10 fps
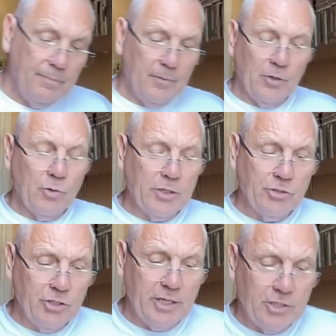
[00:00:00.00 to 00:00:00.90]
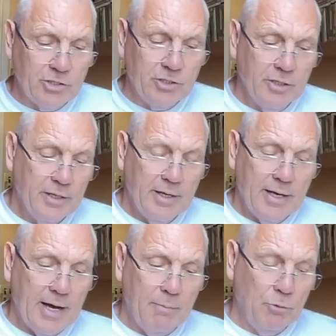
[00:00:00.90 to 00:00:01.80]
the question is,
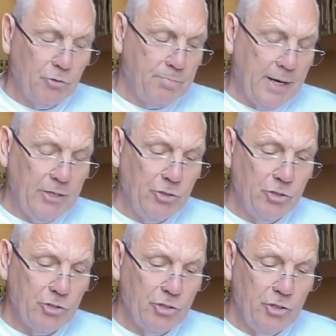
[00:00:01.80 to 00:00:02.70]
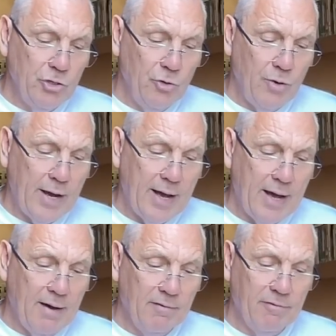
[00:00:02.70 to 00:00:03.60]
how much patience do you
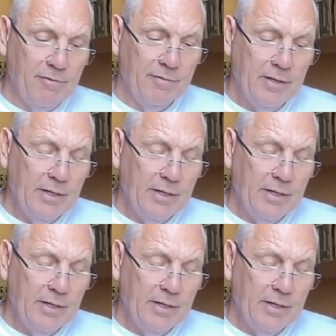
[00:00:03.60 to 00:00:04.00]
have?